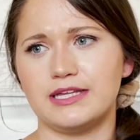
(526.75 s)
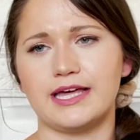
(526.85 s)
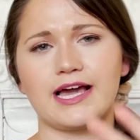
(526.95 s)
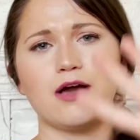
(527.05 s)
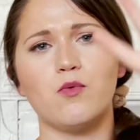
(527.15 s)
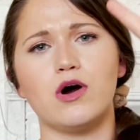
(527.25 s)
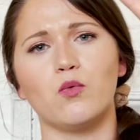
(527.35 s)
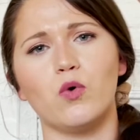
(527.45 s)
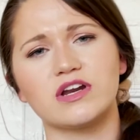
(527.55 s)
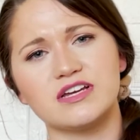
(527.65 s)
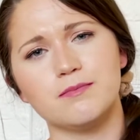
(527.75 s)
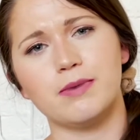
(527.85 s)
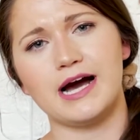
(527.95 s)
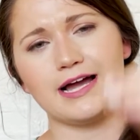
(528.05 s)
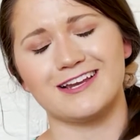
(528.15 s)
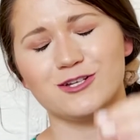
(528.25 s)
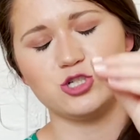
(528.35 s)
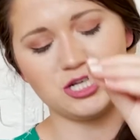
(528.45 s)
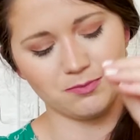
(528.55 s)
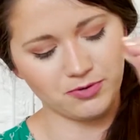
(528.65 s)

Like, I want one combined cheap